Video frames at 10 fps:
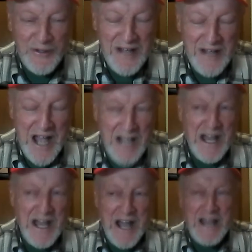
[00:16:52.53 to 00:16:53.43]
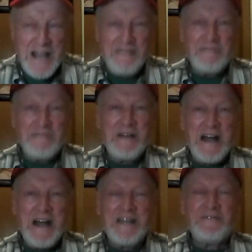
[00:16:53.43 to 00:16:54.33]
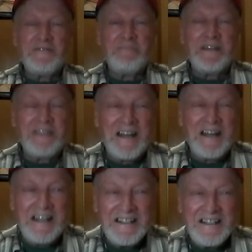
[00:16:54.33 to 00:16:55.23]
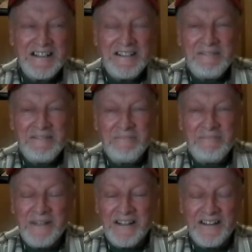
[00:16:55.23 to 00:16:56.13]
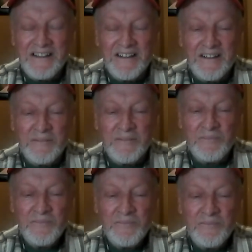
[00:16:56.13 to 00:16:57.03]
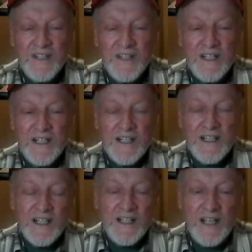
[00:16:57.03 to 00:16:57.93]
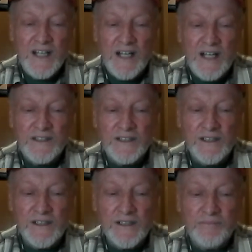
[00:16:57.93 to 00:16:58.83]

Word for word: I, I, even I even beat that. But um, yeah, it's uh,